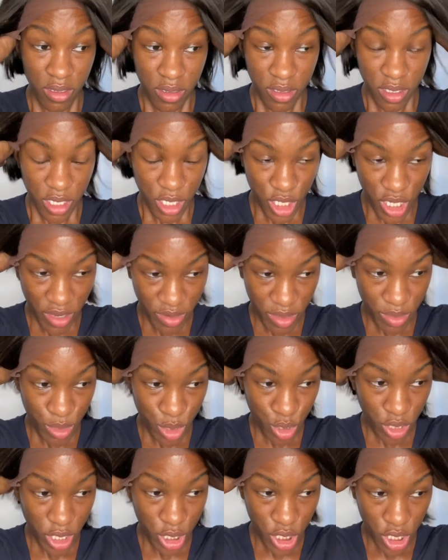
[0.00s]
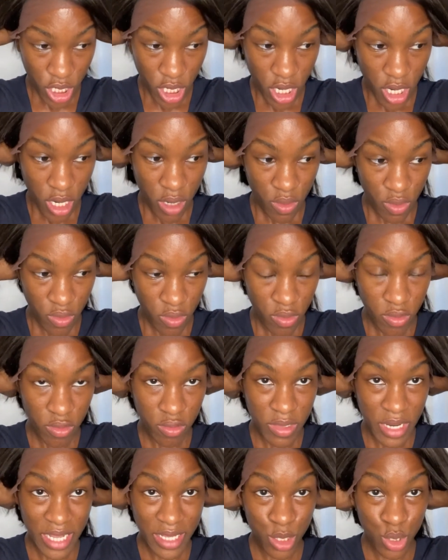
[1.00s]
Does she have some stretch in her? Ooh,
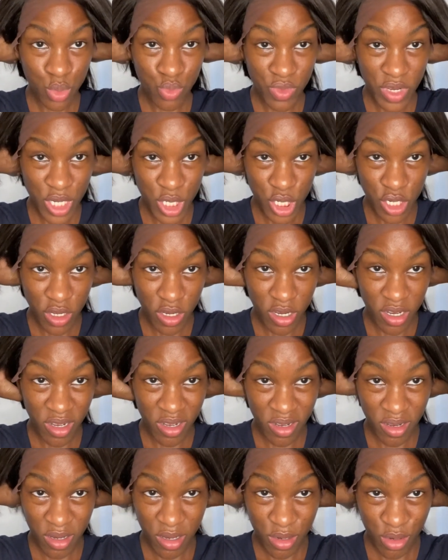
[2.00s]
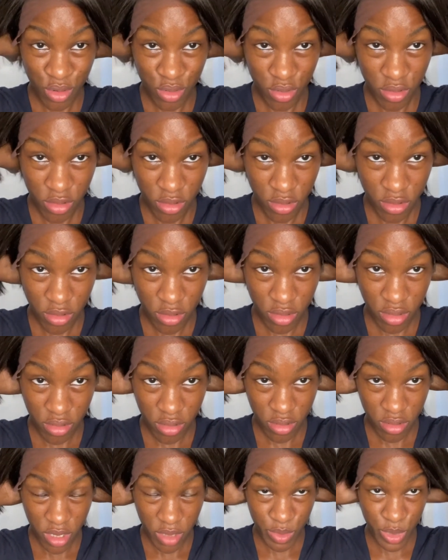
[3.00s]
not too much, y'all. Ooh,
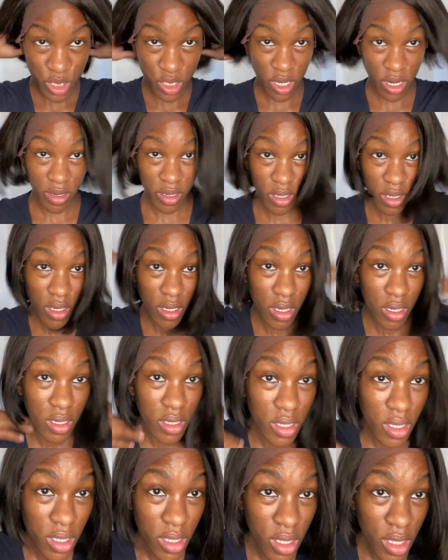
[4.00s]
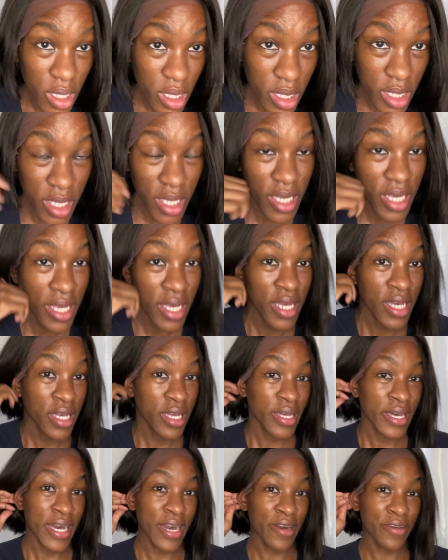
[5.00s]
I'm sorry, y'all.
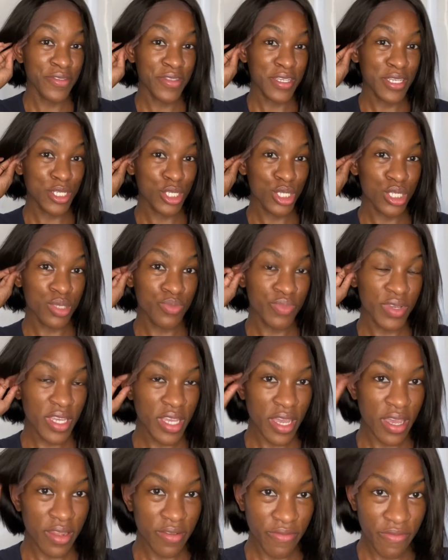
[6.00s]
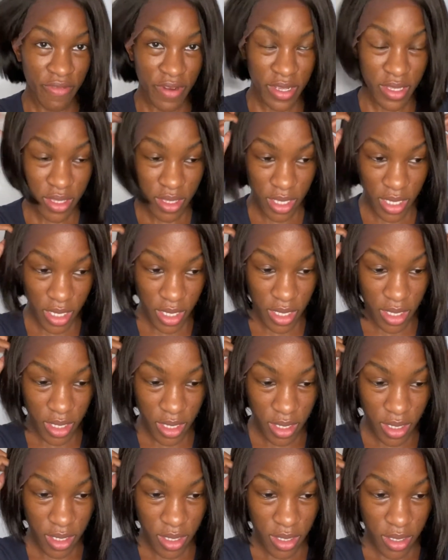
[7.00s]
Yeah, I don't think she's big head friendly
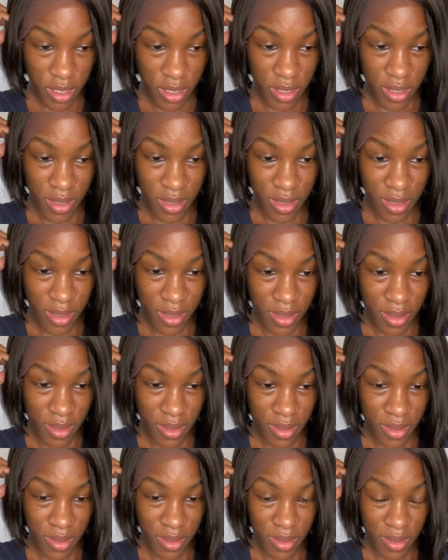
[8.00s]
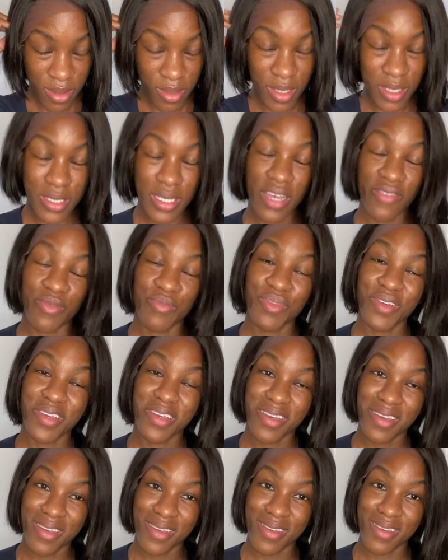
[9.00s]
unless I have a big
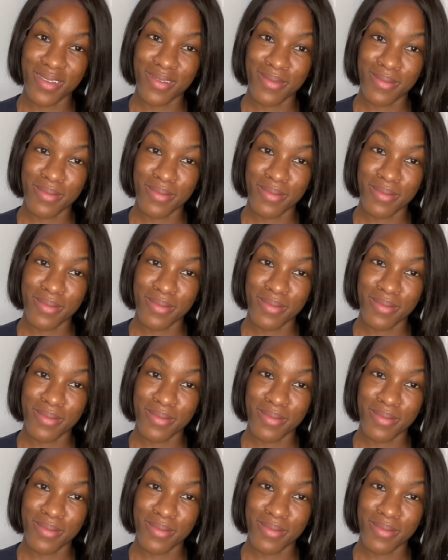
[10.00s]
head.